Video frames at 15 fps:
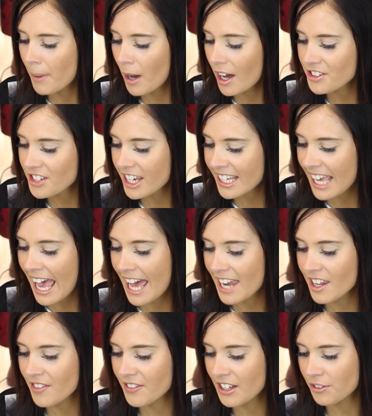But
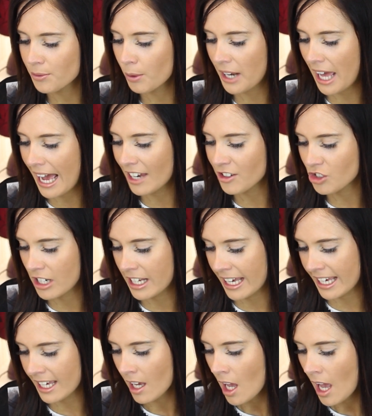again, this one
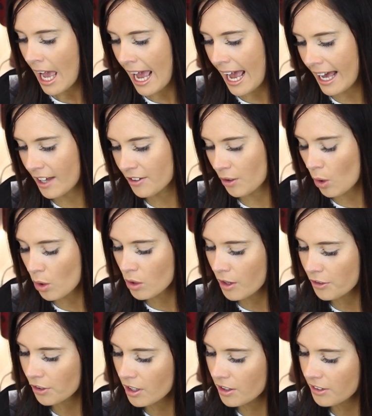actually has, oh no,
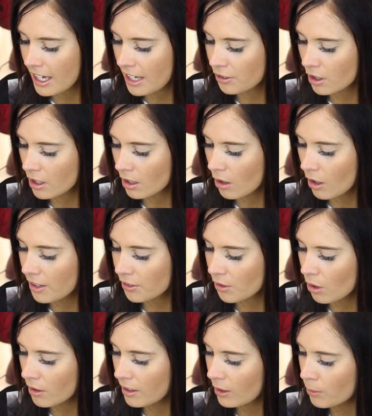I was going to say, it's
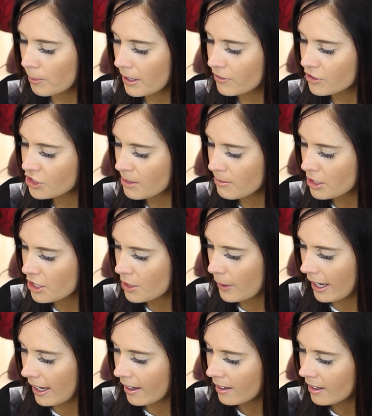got a little bit of shimmer
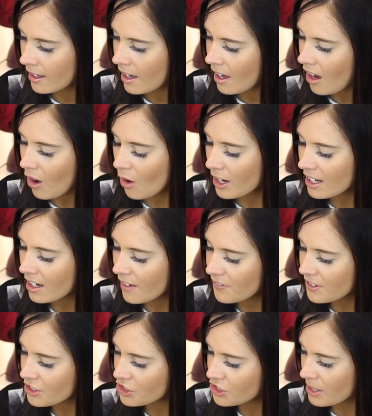to it. Oh, I
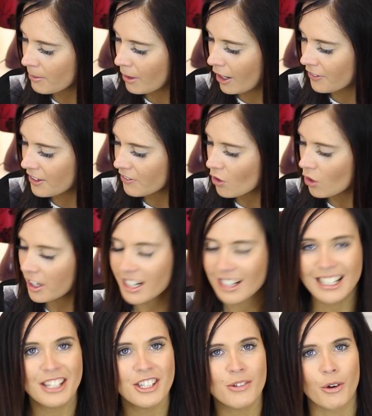love this shimmer. They've got
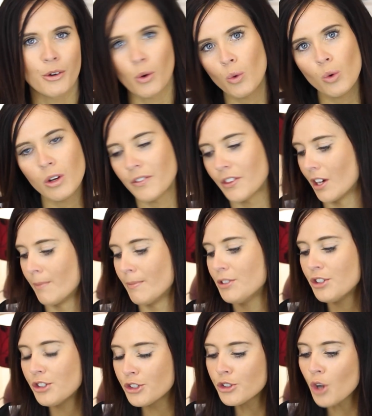like glitter on all of them.
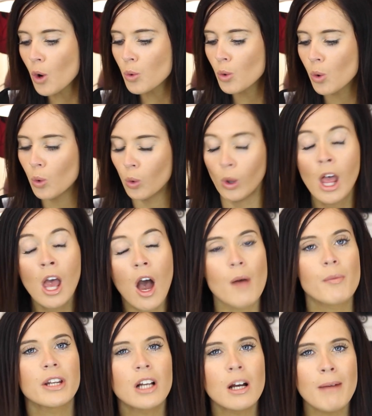This is so cool.
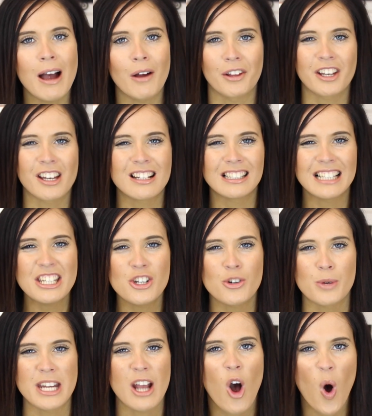I'm going to come out like a
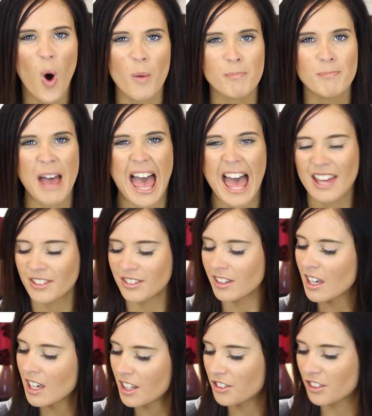glittery hot mess.
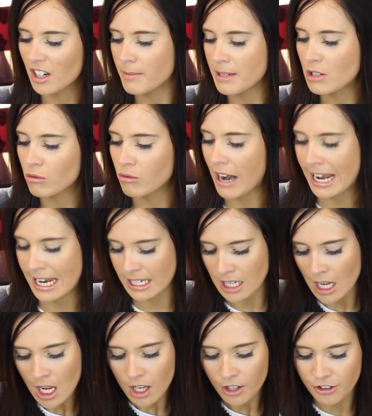It's going to be
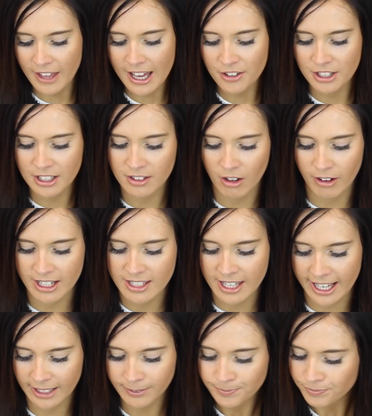great. So that's
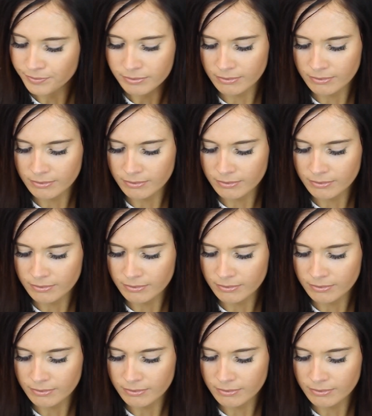exciting.